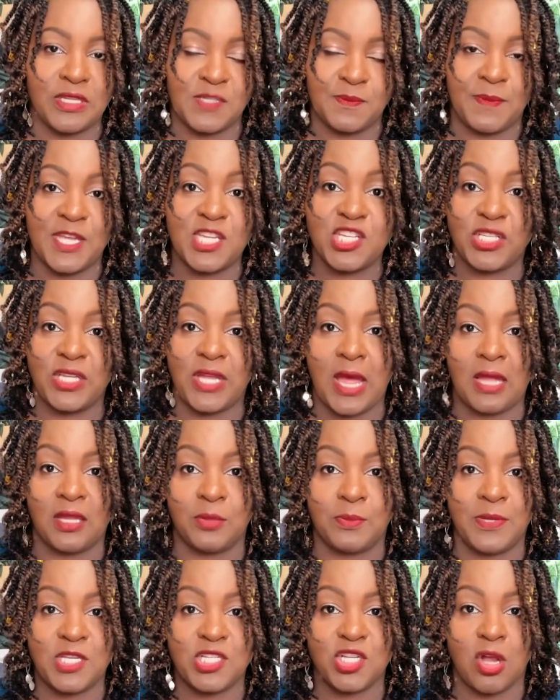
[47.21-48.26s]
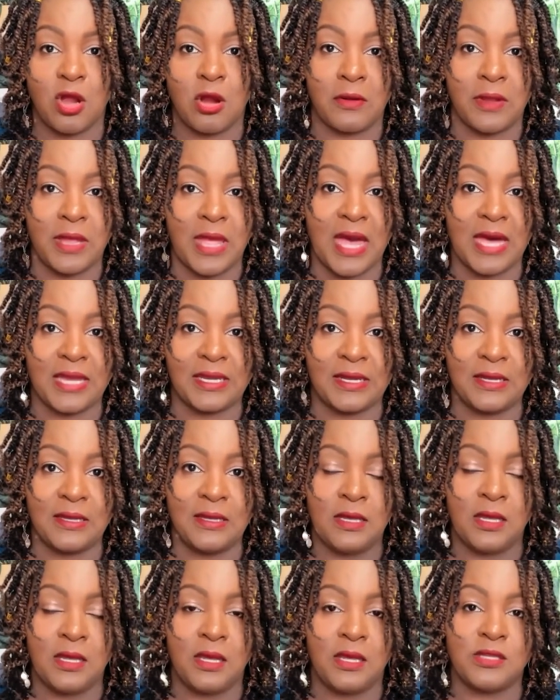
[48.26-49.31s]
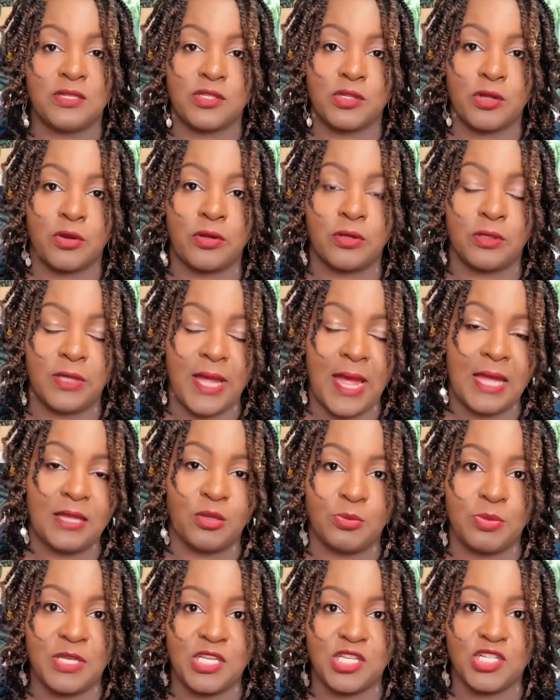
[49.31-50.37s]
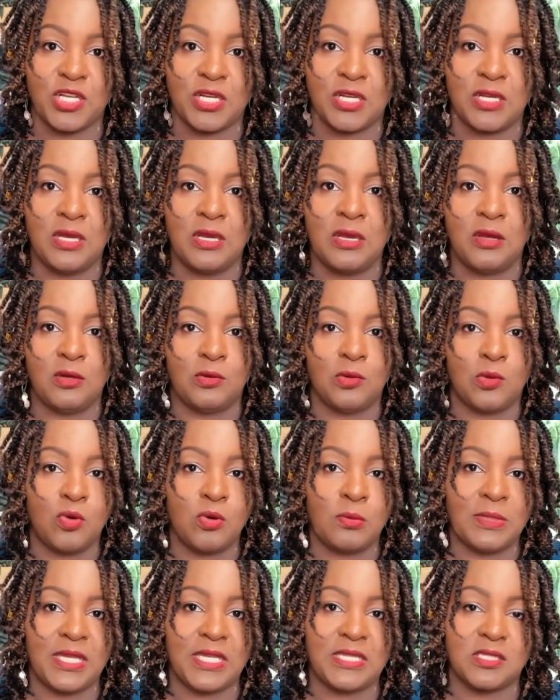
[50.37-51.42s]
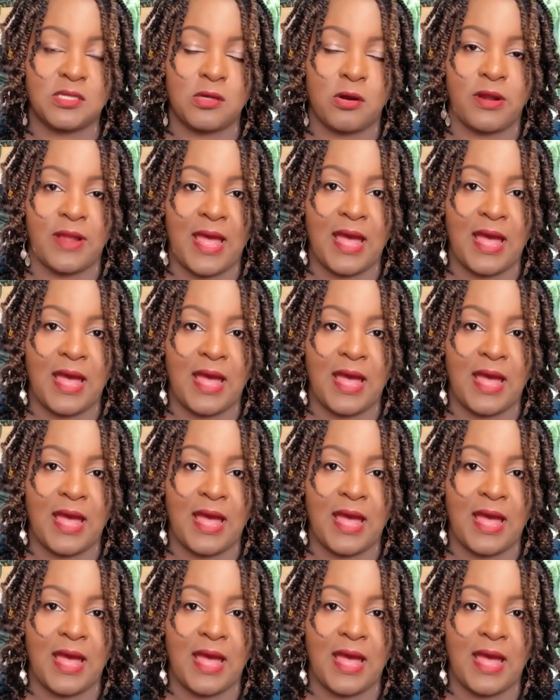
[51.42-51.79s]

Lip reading: especially alopecia areata and circular alopecia, normally start